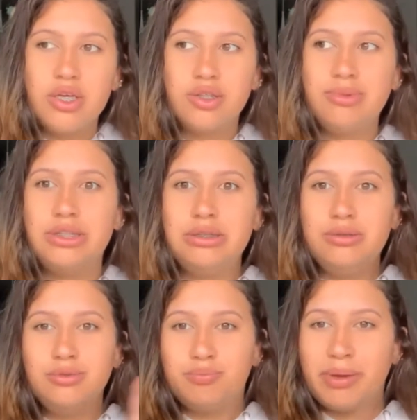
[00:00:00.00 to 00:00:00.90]
So I'm like,
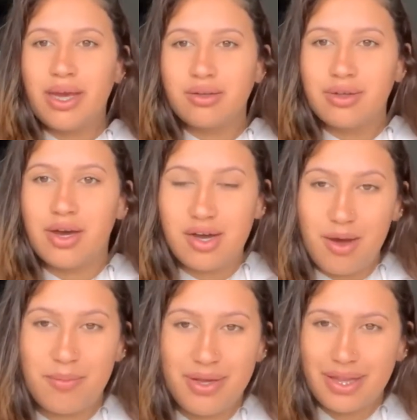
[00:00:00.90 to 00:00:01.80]
ooh, bing, hung
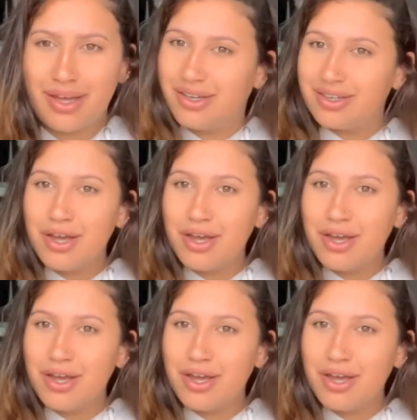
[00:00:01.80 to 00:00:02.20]
up. Like,